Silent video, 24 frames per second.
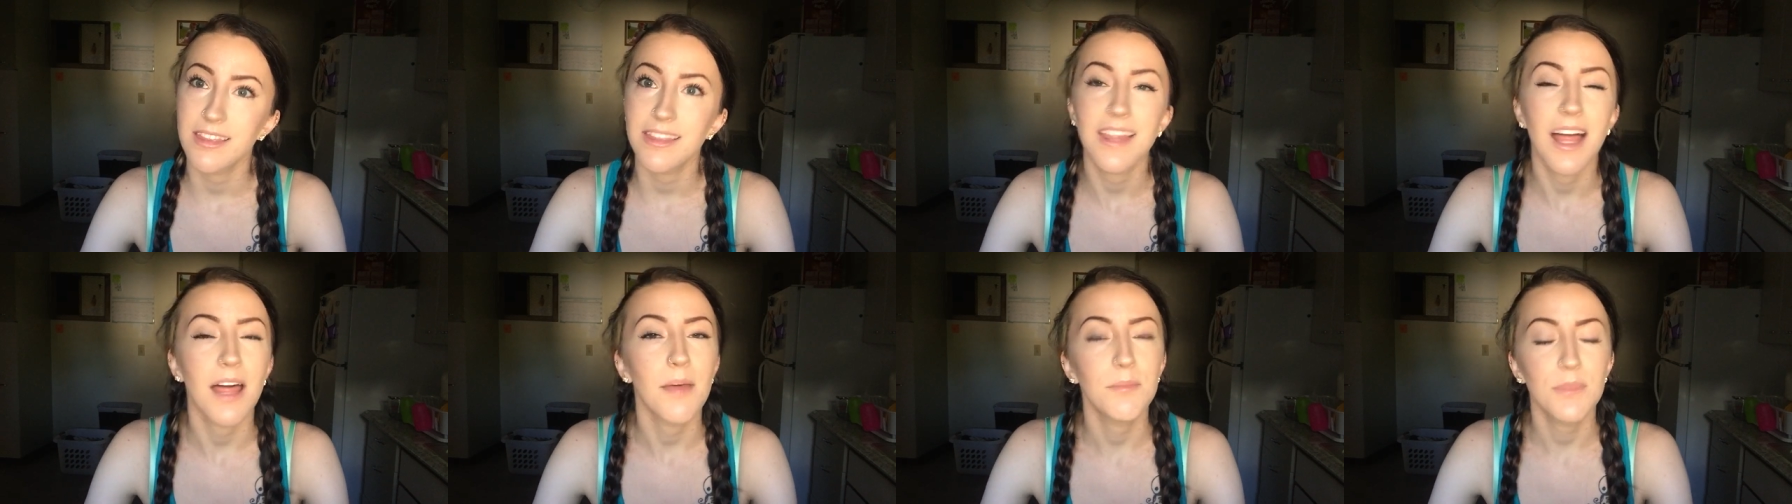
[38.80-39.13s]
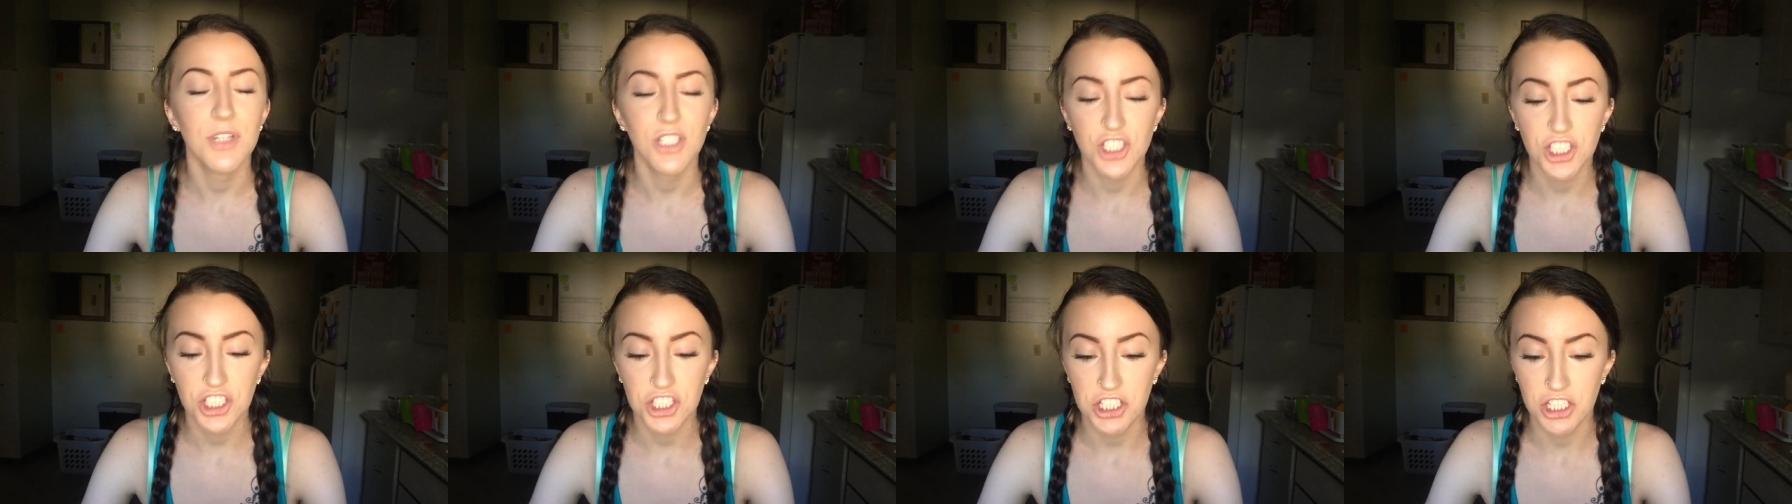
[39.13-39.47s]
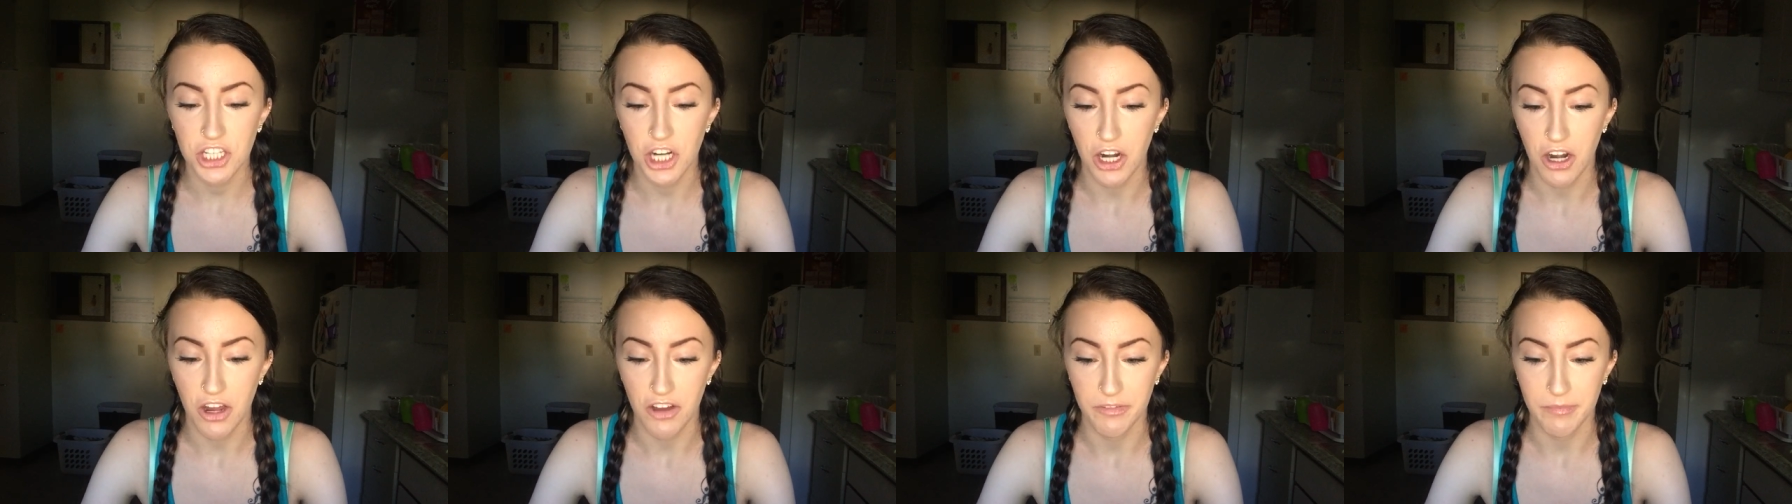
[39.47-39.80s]
let me just
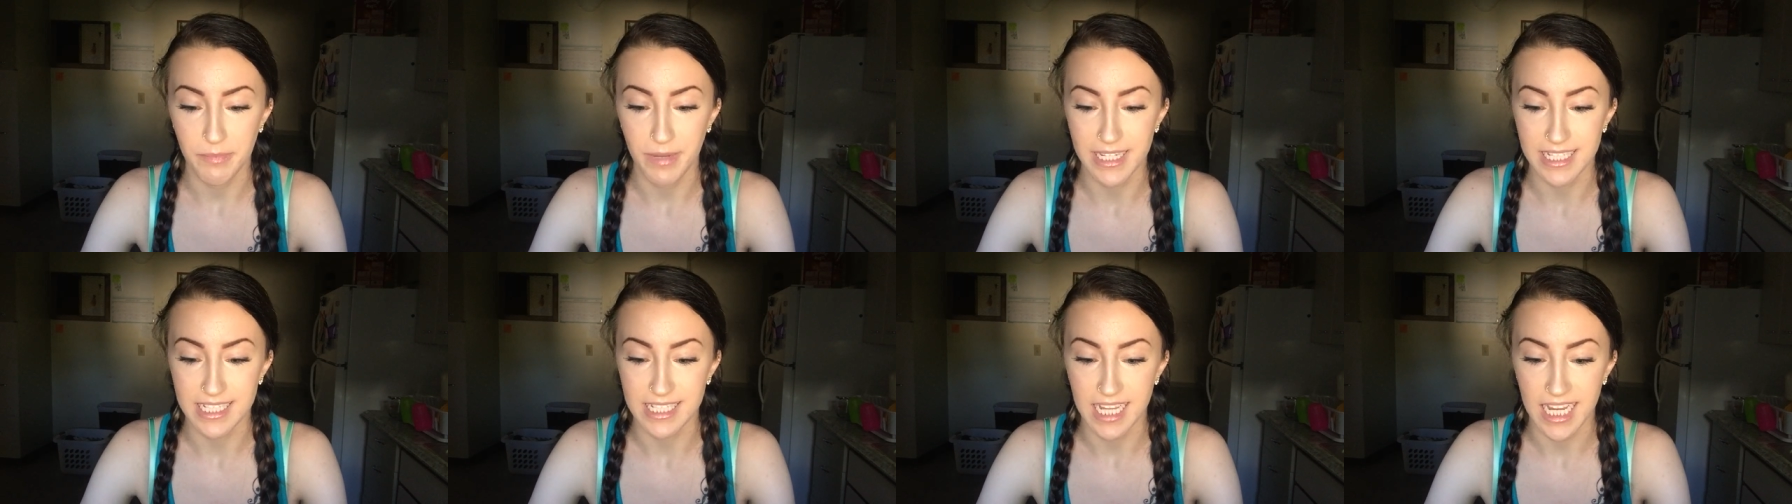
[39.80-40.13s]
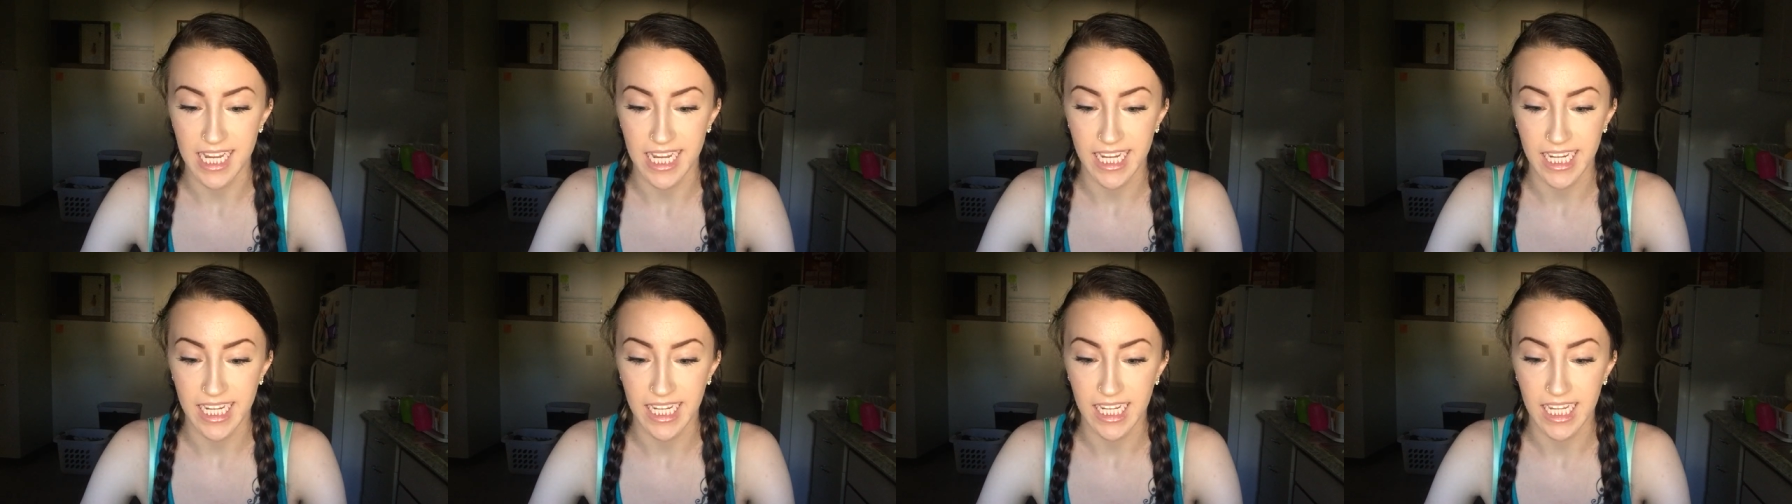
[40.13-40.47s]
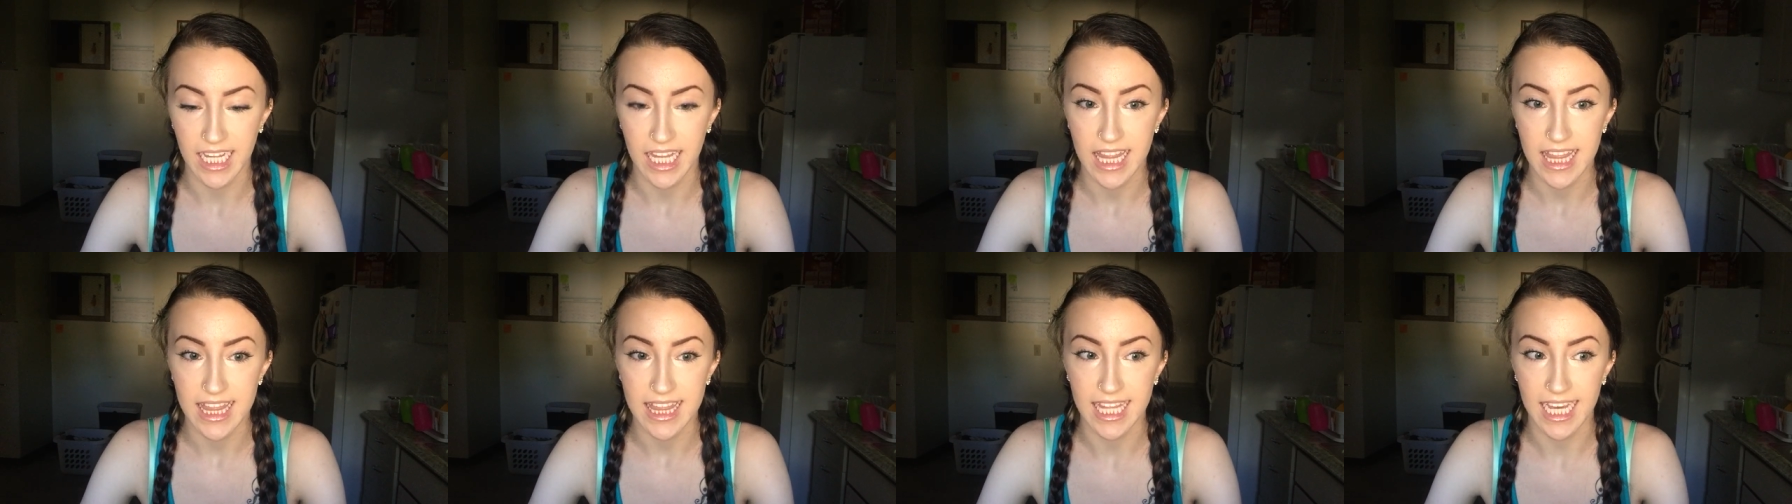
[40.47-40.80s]
start off by
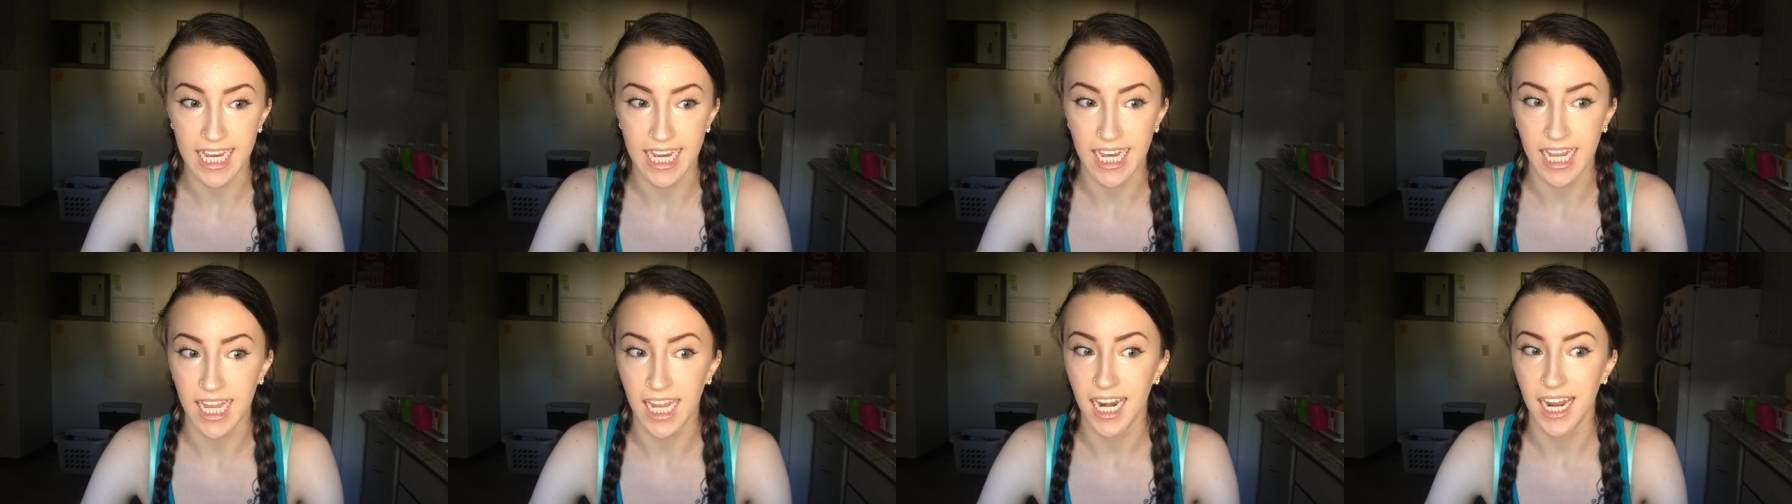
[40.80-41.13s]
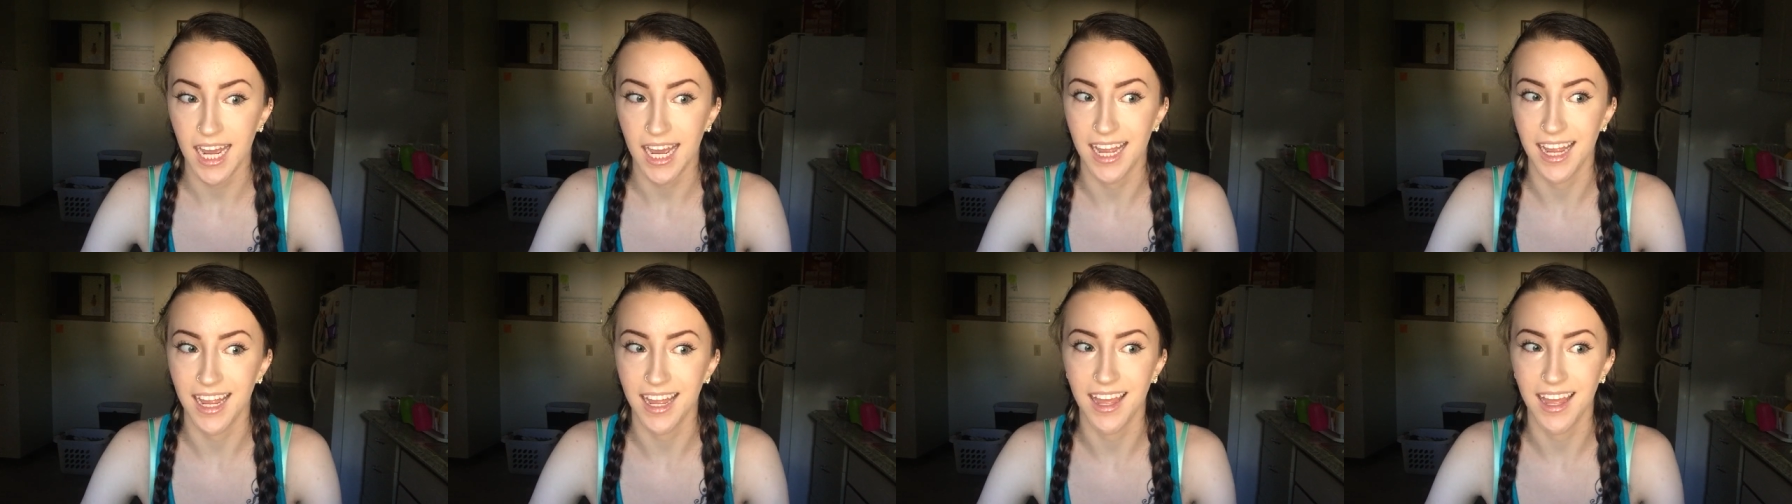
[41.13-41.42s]
saying that